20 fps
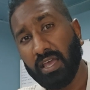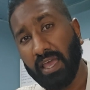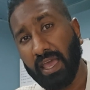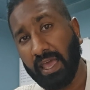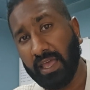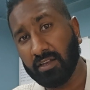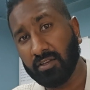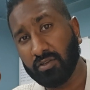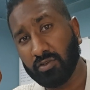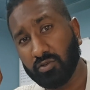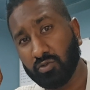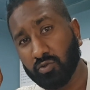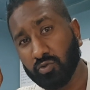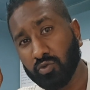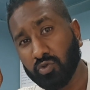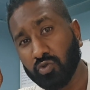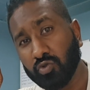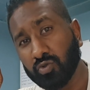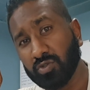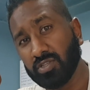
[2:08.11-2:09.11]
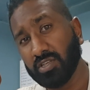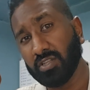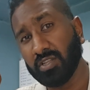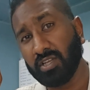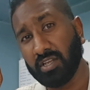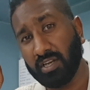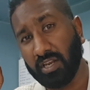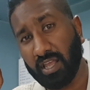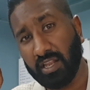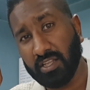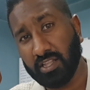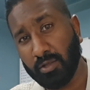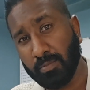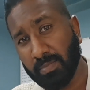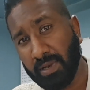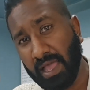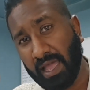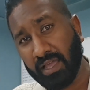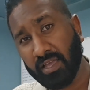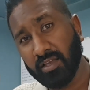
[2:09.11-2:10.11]
and you're using the red and the
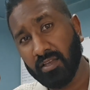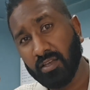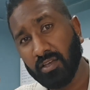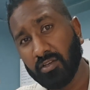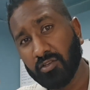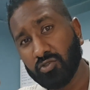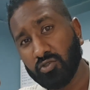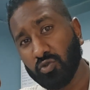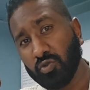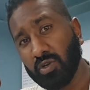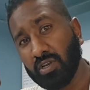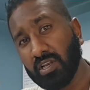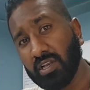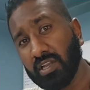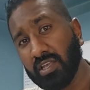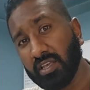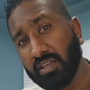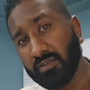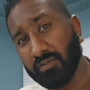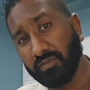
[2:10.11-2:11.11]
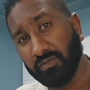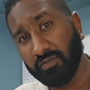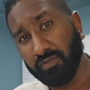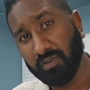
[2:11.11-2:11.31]
black to leave